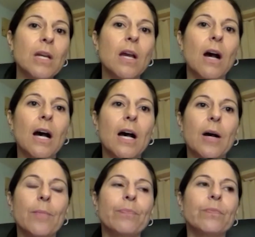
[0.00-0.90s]

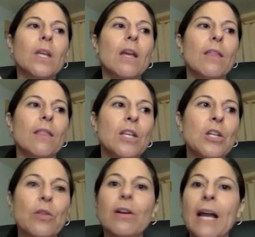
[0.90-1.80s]
um, you
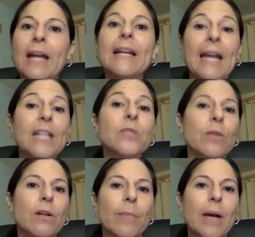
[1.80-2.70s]
know, they're at an age where
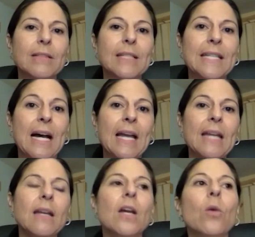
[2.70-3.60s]
they're about to
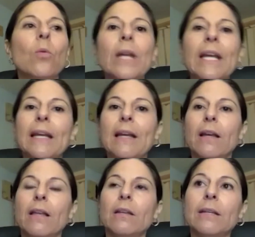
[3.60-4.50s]
die.
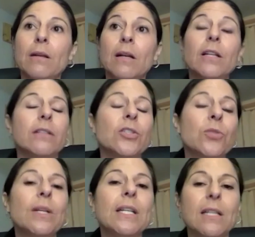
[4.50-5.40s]
We Uh,
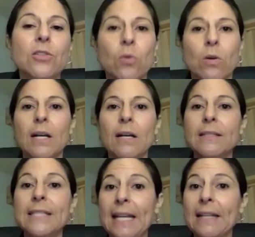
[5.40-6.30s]
treated DORA
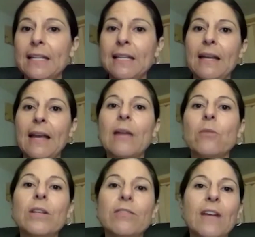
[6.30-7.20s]
daily.
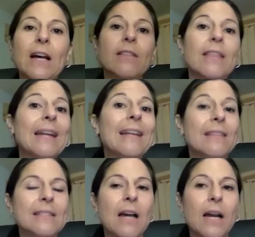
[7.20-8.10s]
And we found that in
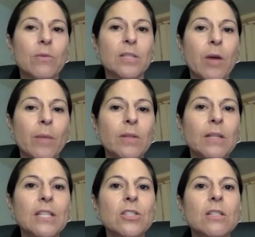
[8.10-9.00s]
these high risk
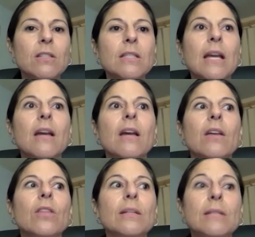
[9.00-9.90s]
populations,
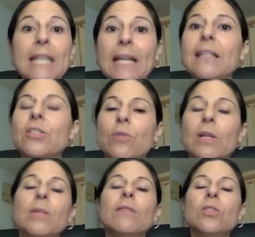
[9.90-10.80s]
the daily
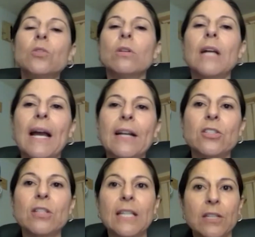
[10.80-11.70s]
treatment of a DORA
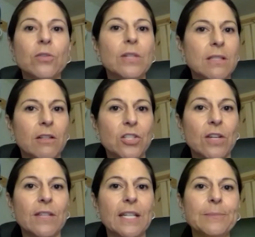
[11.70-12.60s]
actually increased longevity.